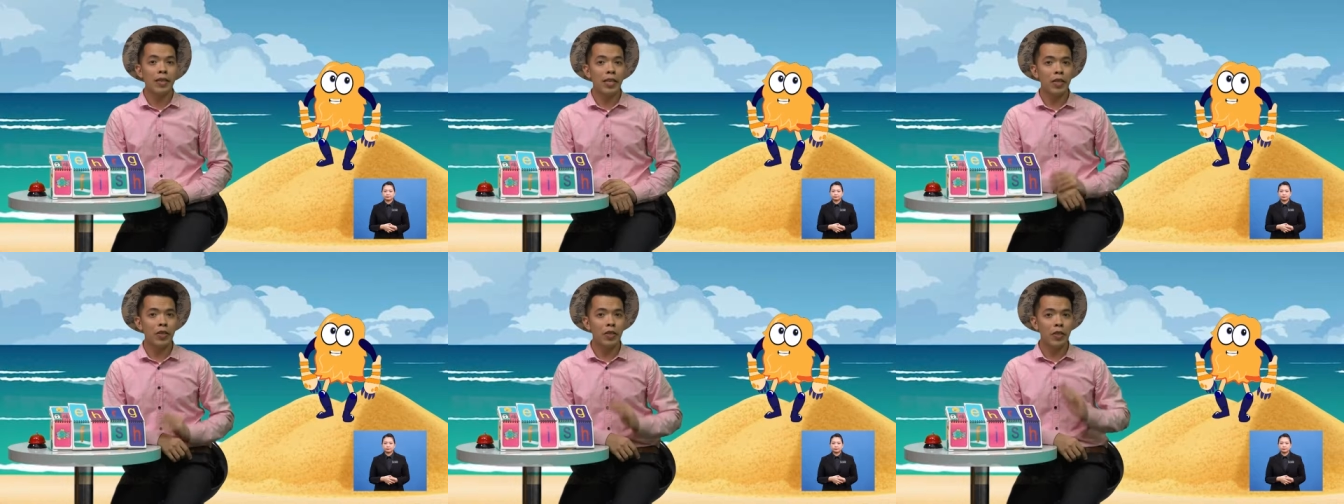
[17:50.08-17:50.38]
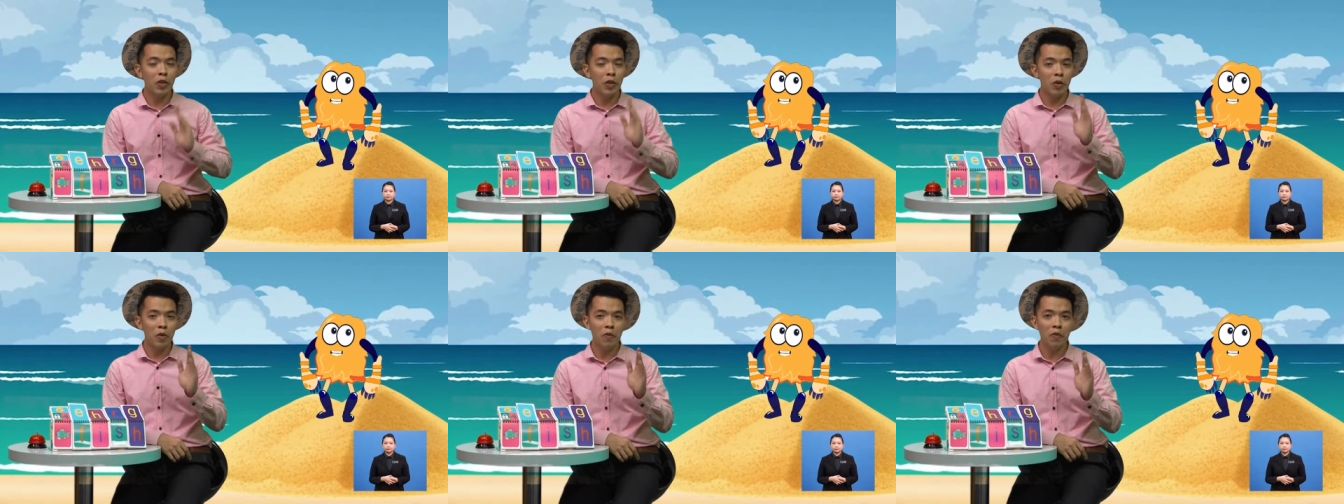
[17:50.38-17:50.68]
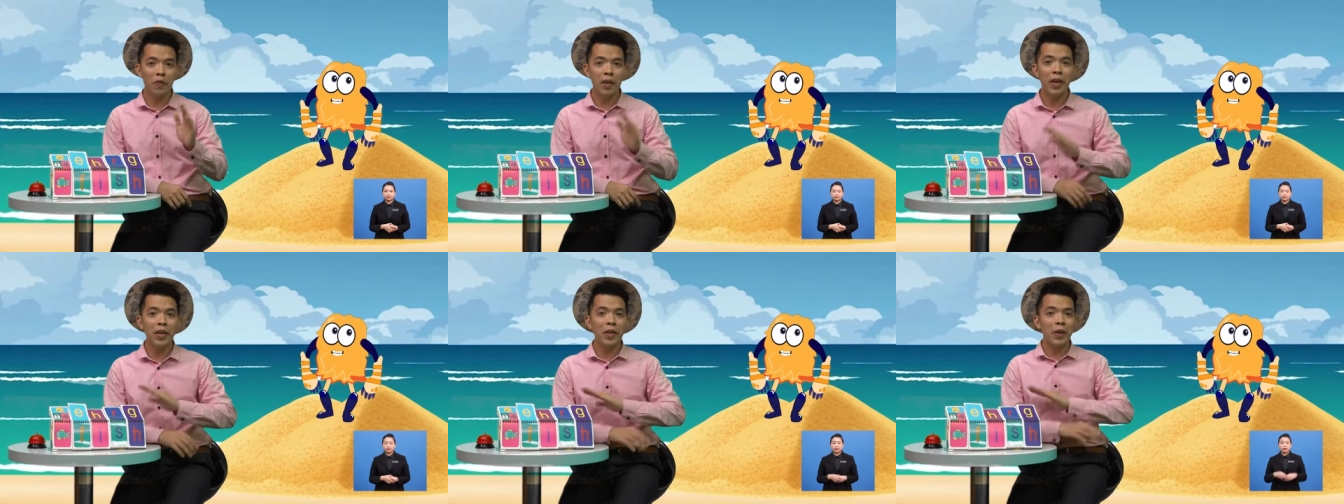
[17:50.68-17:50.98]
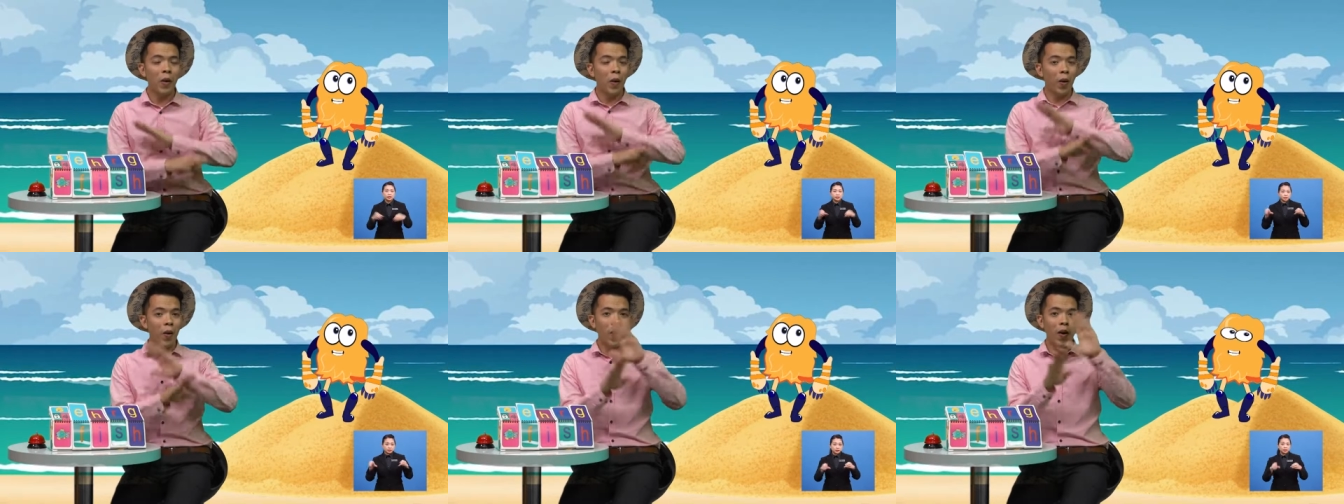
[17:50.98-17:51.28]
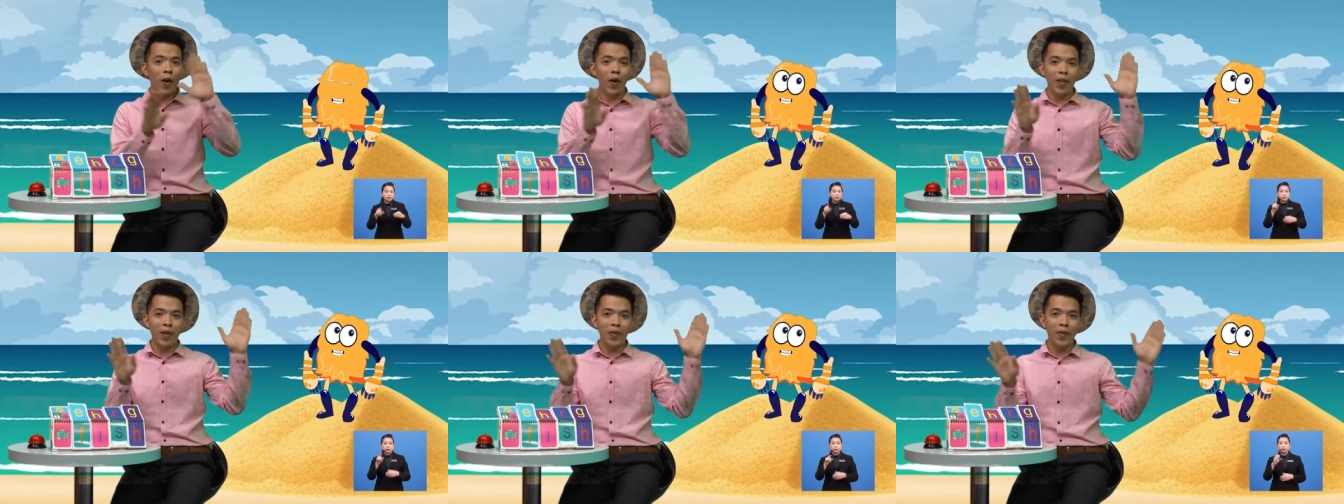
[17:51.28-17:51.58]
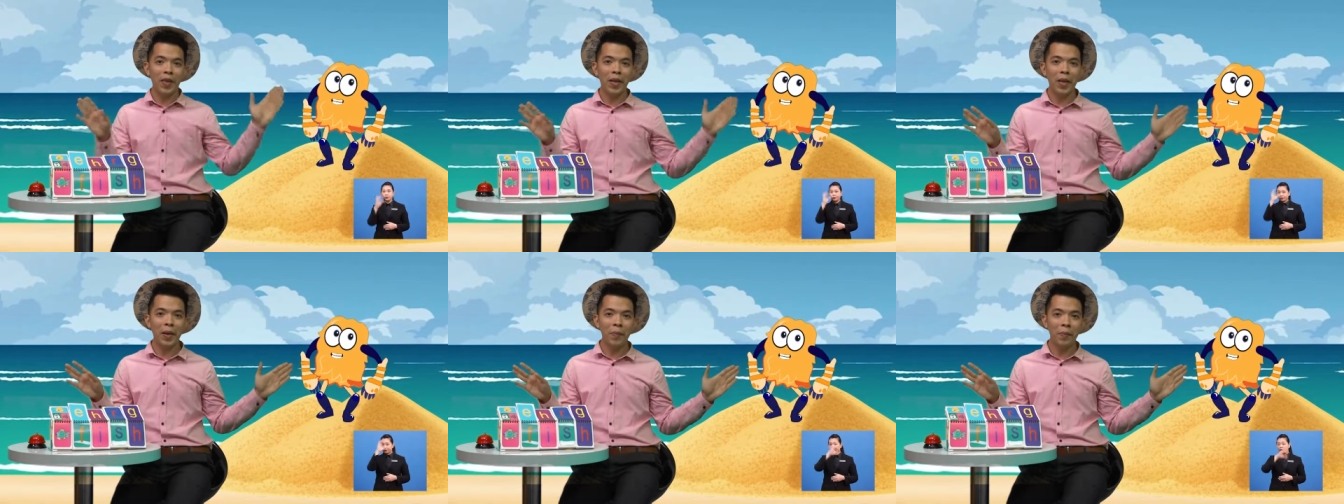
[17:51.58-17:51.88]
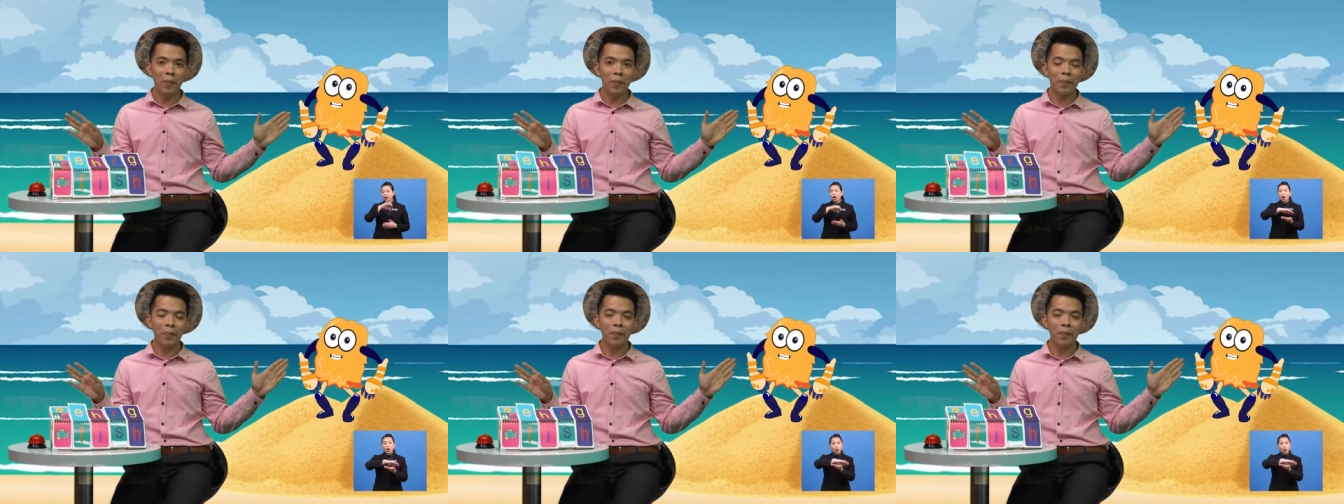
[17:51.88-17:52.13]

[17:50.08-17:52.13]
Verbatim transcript: Did you find all of them?